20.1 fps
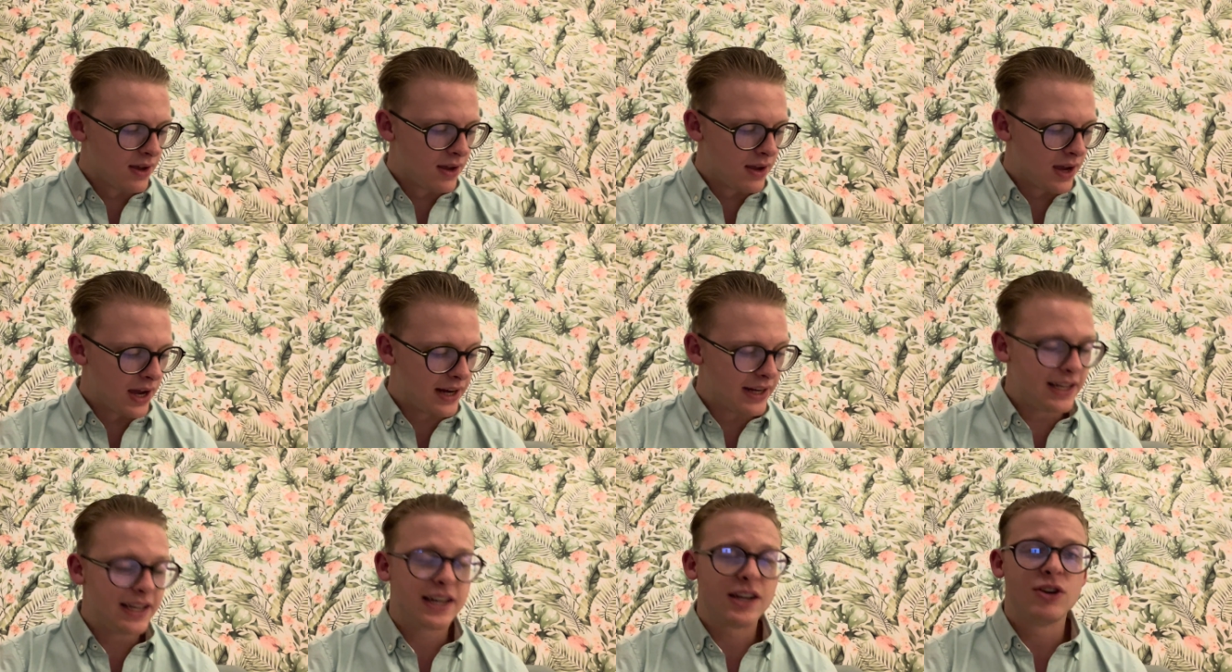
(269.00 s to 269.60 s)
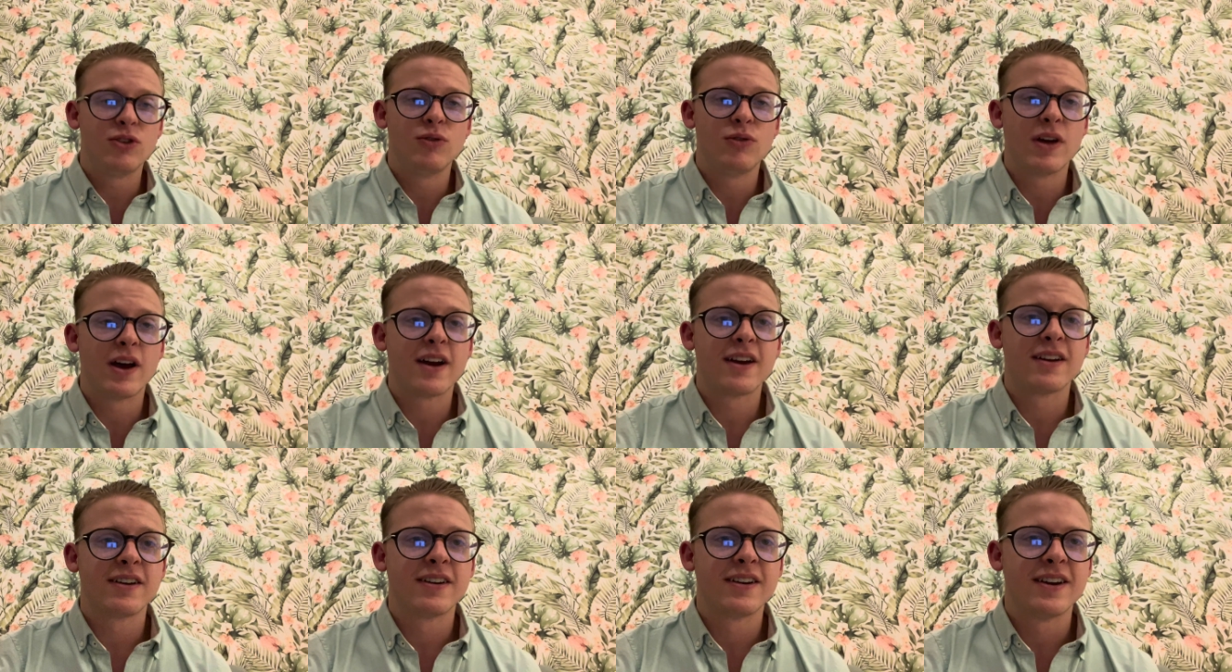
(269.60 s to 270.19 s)
And he can do
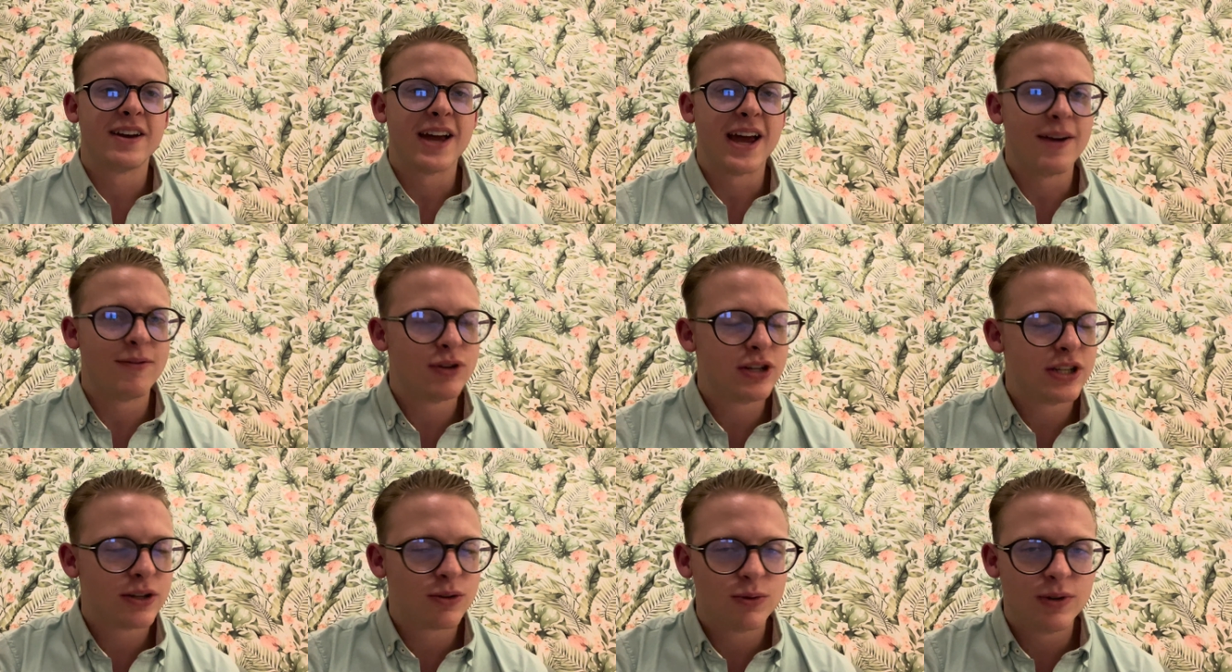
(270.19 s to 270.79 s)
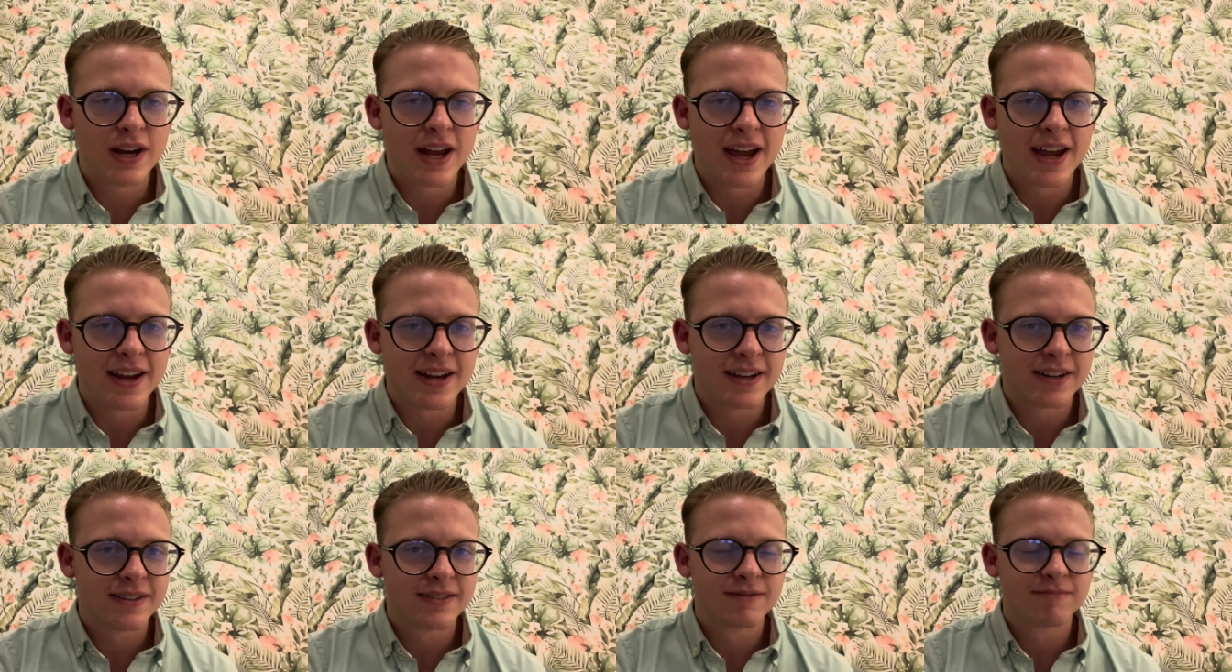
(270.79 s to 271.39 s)
that every single day,
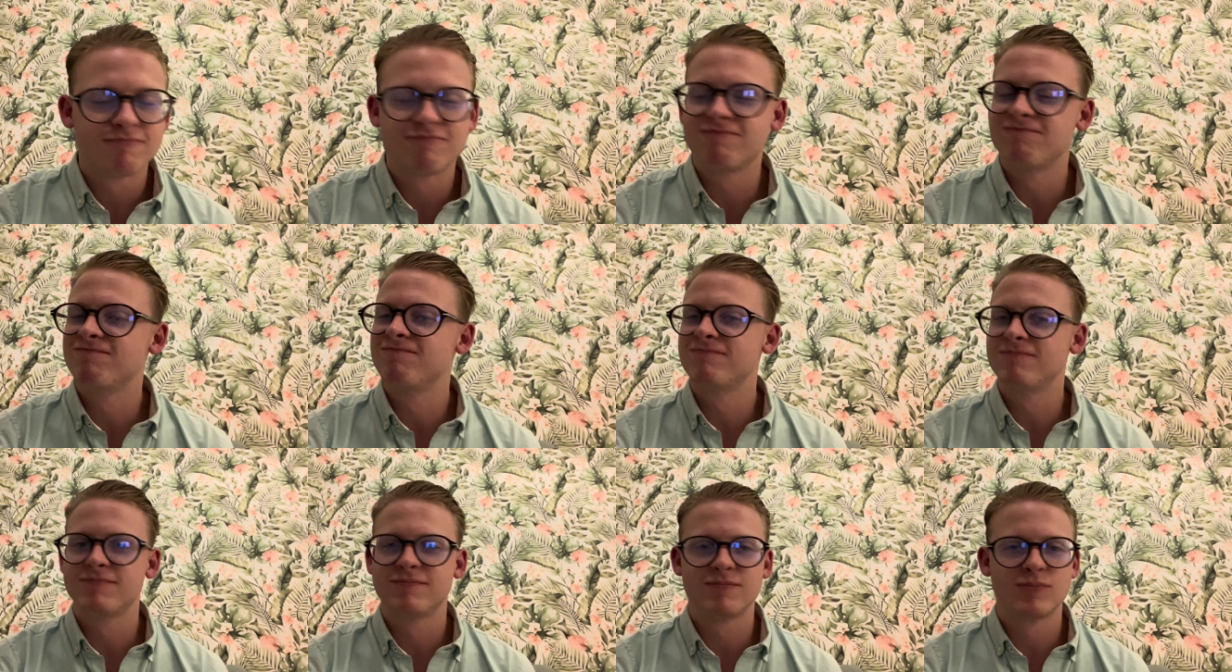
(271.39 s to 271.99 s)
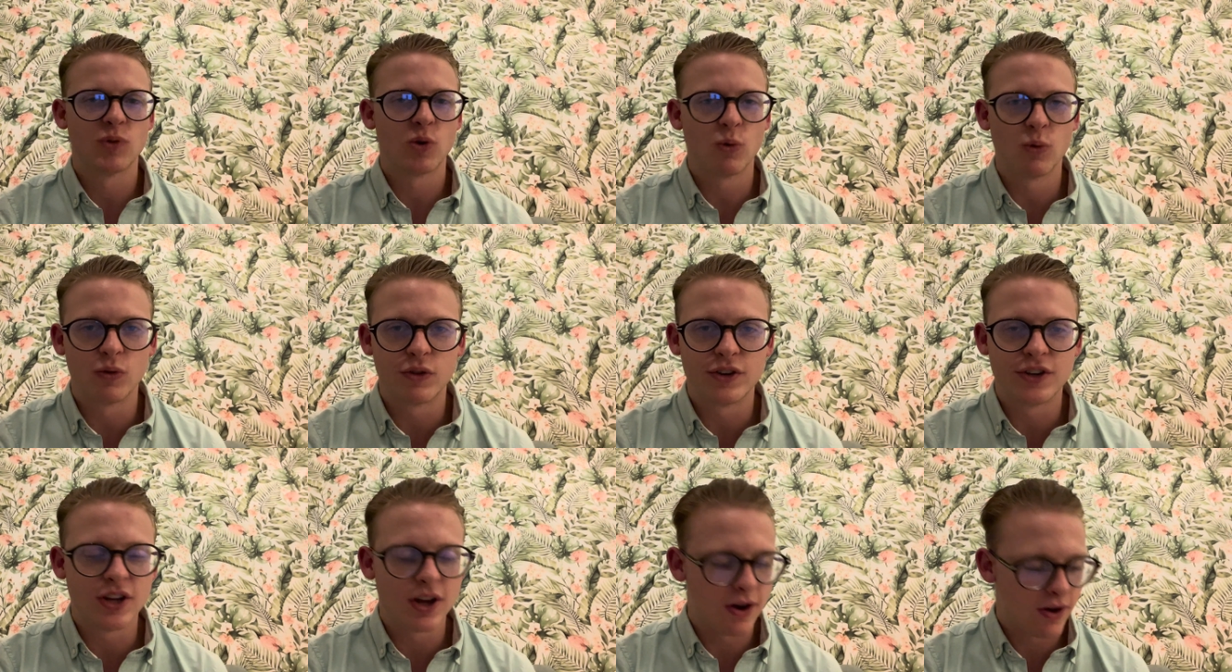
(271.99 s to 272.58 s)
all the
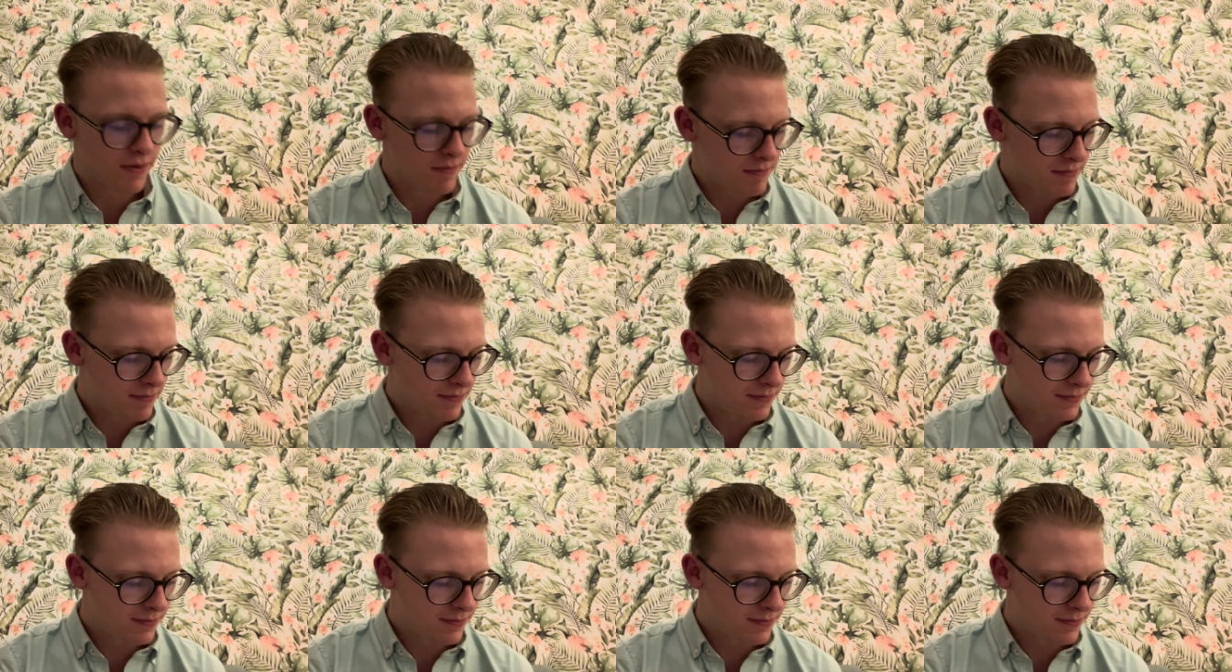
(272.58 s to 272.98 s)
time.